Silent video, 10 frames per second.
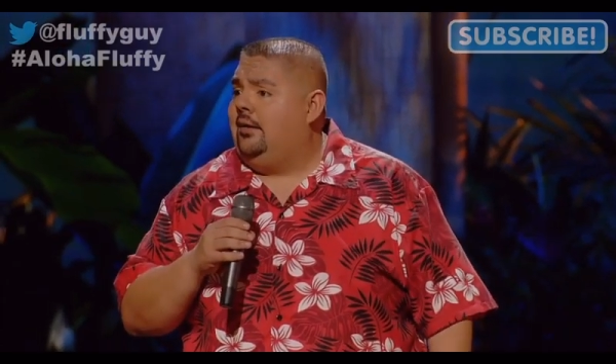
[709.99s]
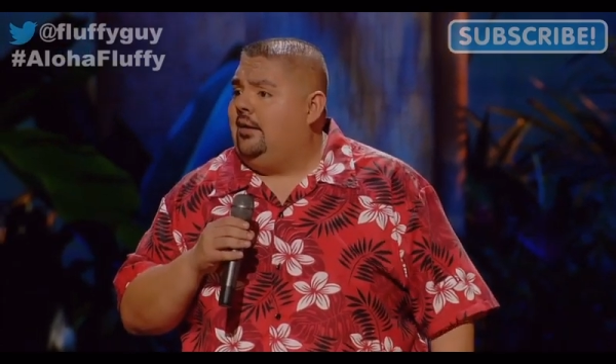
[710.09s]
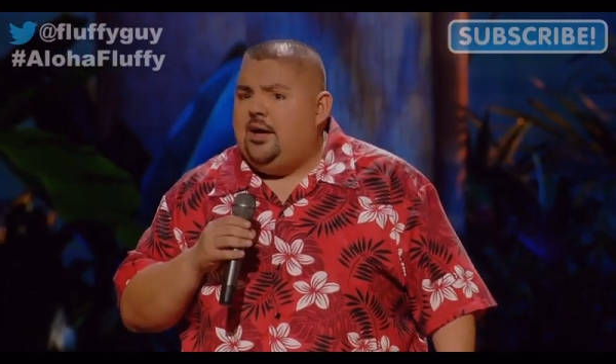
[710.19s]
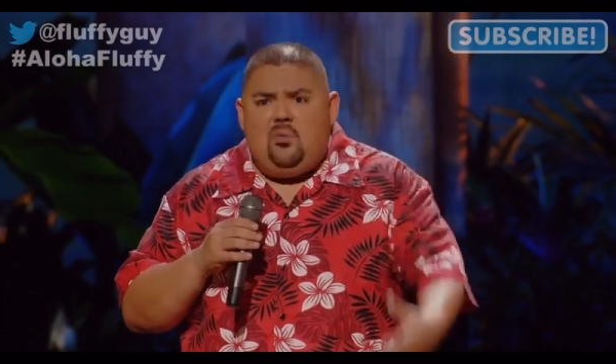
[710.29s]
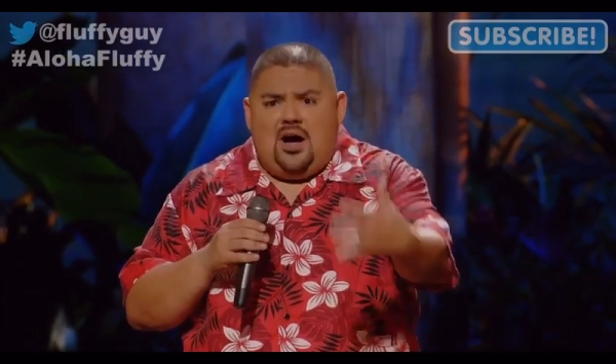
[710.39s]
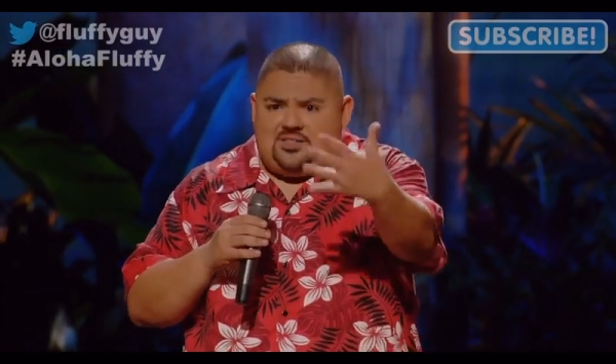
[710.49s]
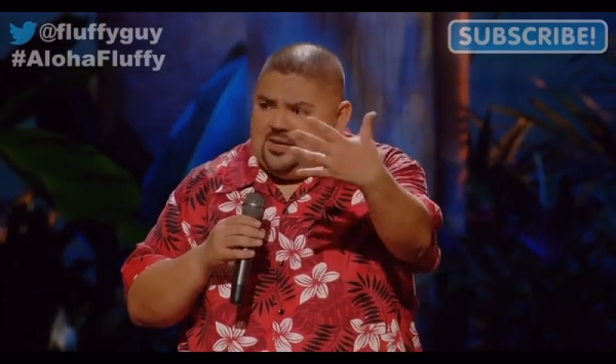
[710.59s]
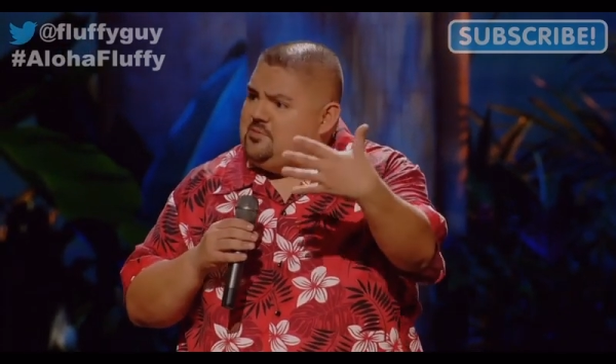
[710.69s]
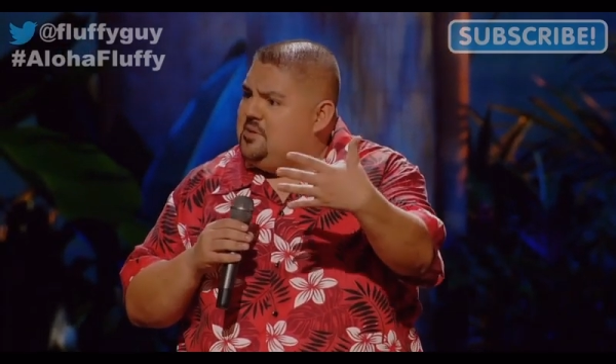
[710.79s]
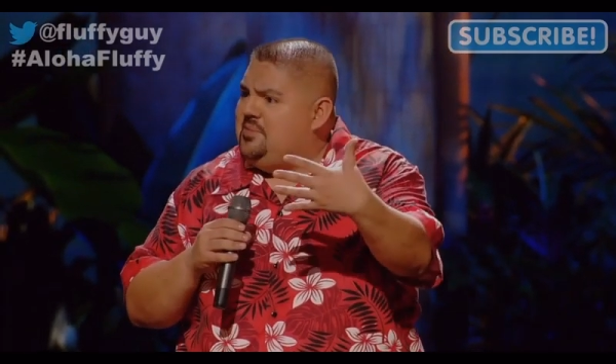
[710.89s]
He walks
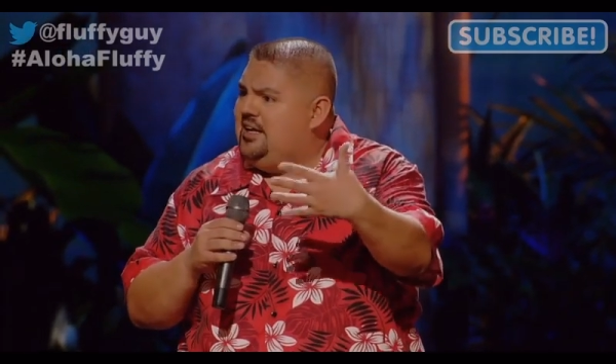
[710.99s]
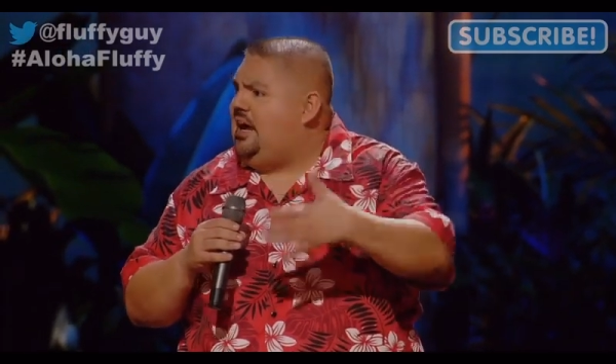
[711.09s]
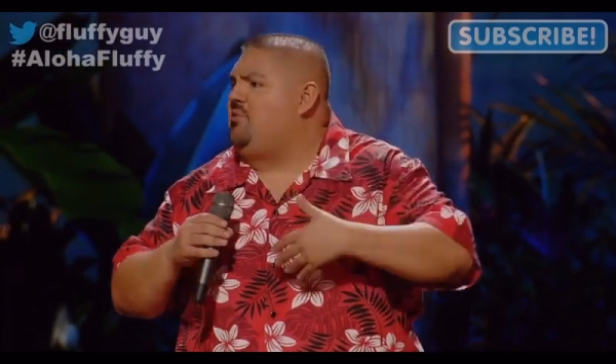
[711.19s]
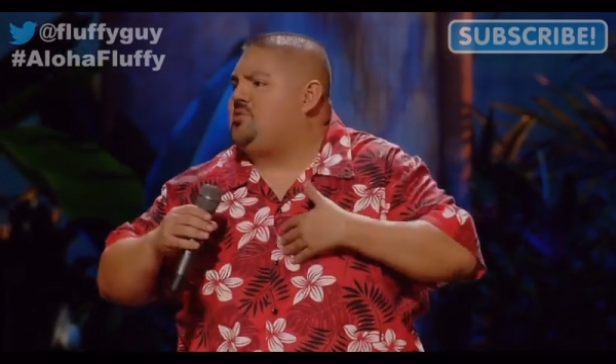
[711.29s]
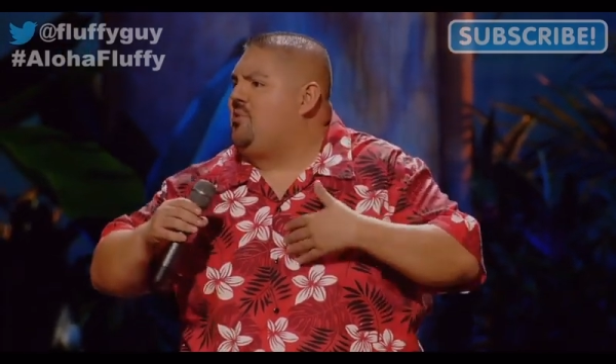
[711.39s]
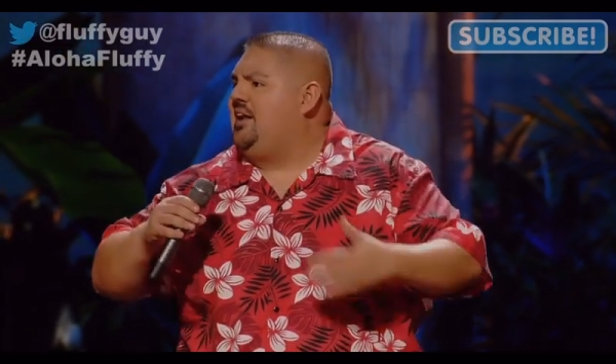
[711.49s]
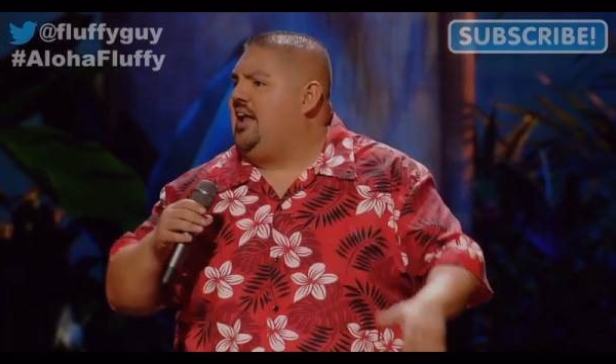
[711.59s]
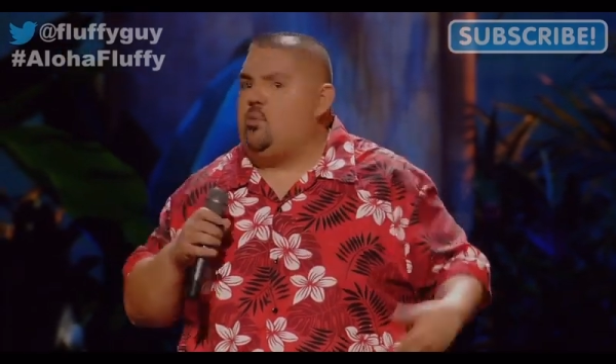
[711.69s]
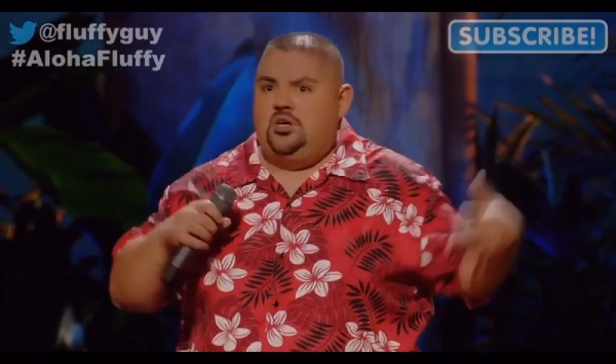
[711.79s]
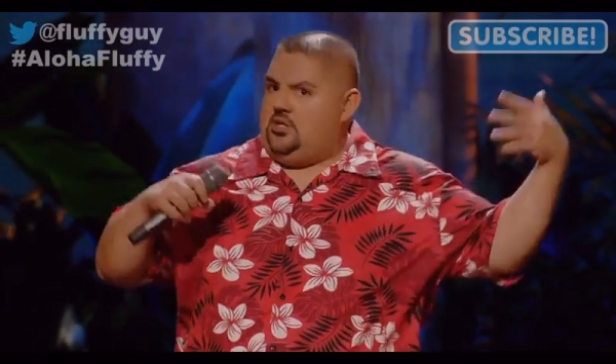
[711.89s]
up to me, and I was already
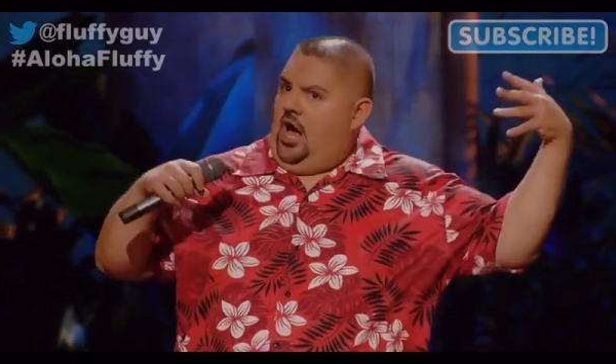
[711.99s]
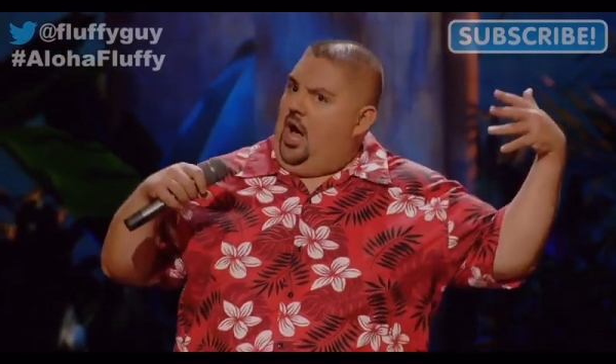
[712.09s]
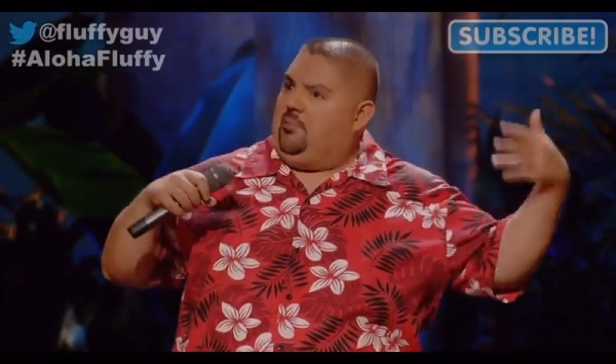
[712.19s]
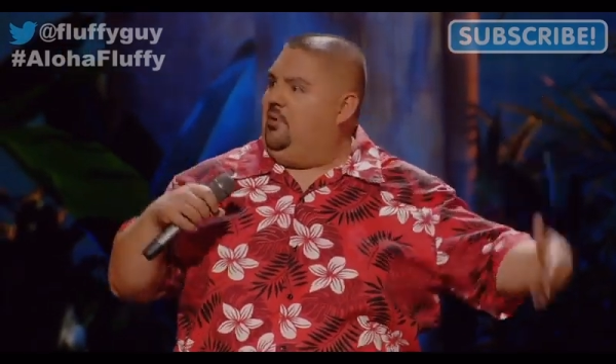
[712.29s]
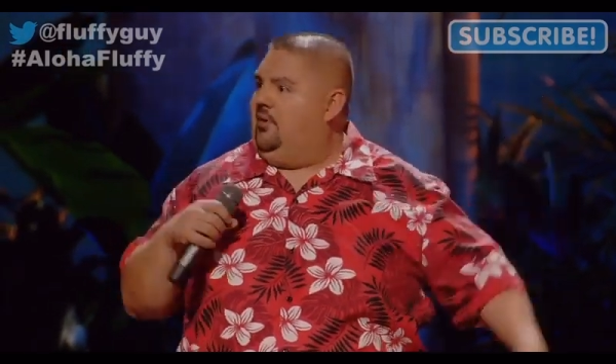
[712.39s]
like, what's up?